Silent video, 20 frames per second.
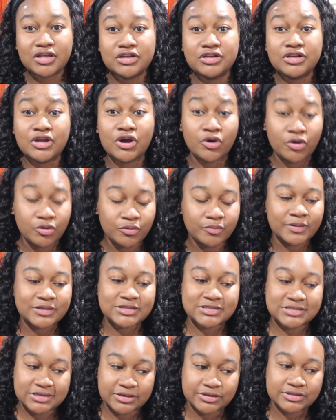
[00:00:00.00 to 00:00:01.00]
No,
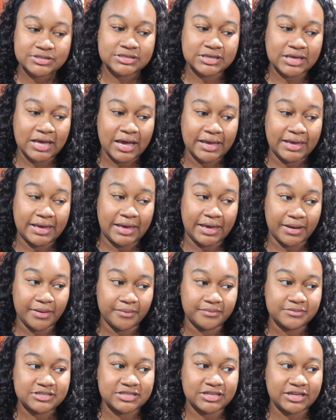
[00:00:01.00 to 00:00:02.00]
but seriously, I
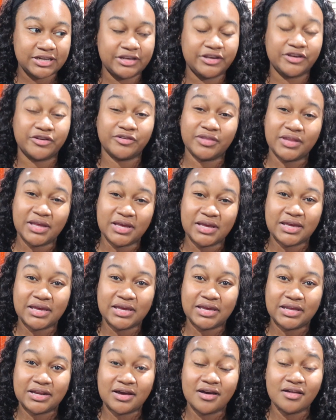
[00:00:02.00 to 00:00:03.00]
am sitting here
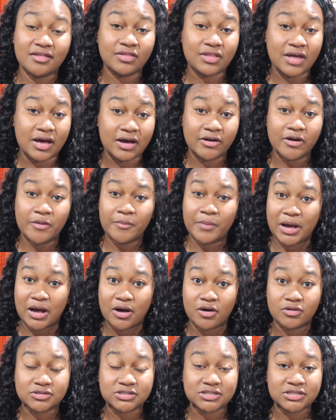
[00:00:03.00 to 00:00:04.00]
thinking a lot
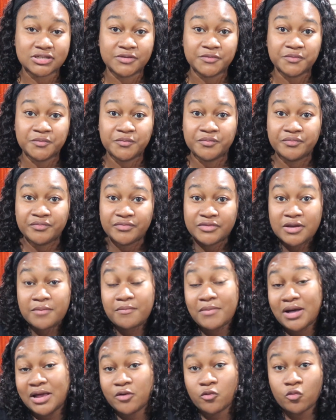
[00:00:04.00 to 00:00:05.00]
about
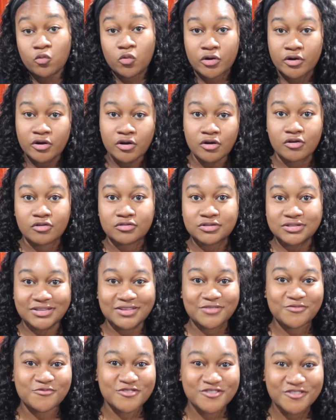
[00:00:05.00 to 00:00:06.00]
my world,
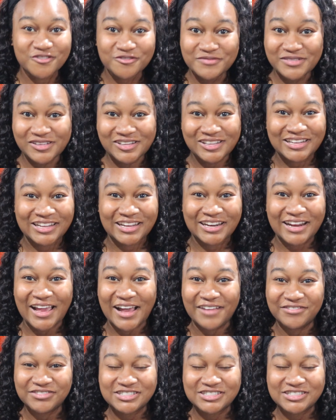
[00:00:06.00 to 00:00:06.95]
the world building that I have